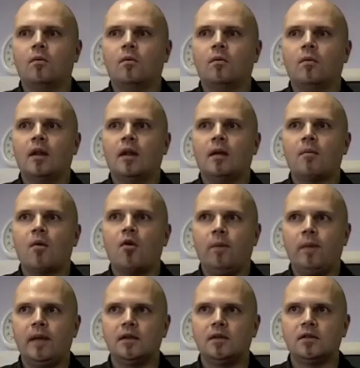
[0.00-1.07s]
Well, I'm
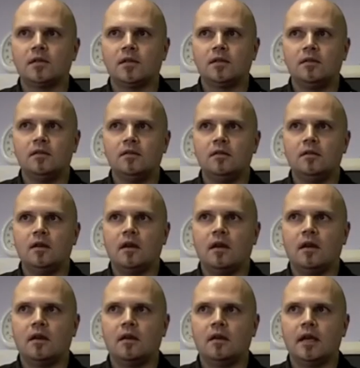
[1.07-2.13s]
hoping
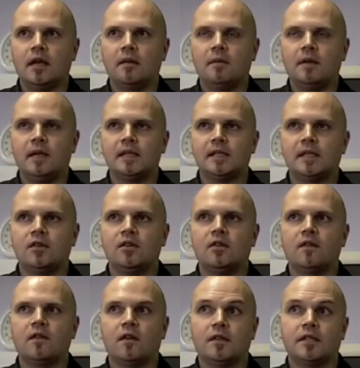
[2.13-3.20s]
to get a place at
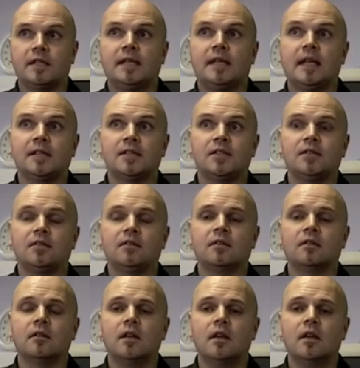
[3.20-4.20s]
university next year.